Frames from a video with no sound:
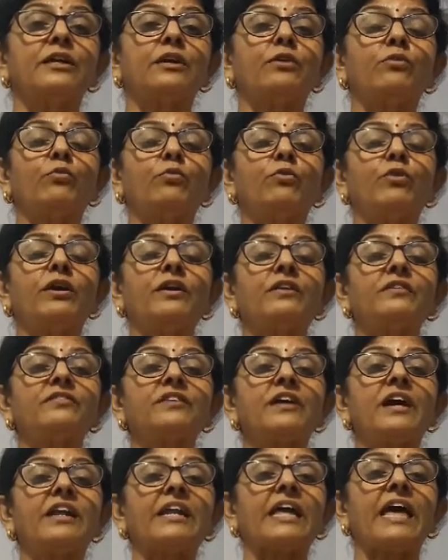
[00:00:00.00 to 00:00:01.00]
their
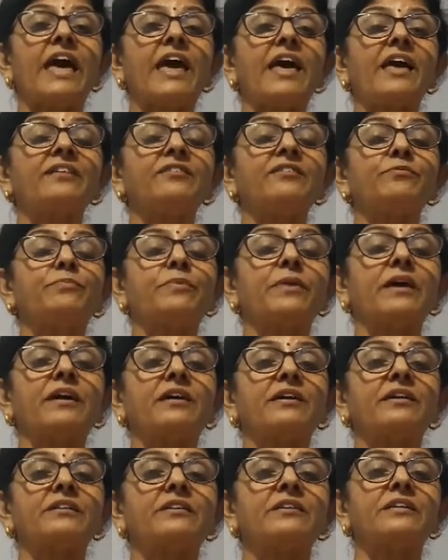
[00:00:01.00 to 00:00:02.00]
words are as
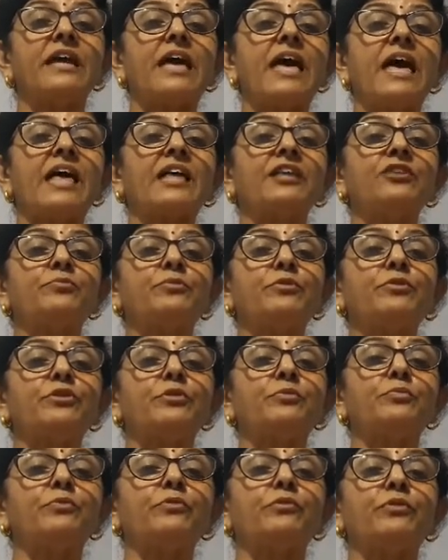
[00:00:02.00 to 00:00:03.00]
bright, as
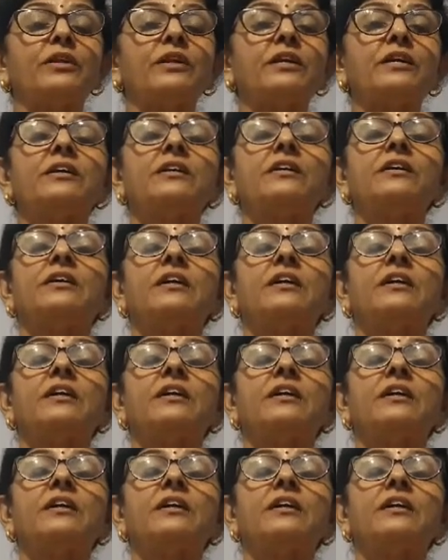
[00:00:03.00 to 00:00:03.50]
beautiful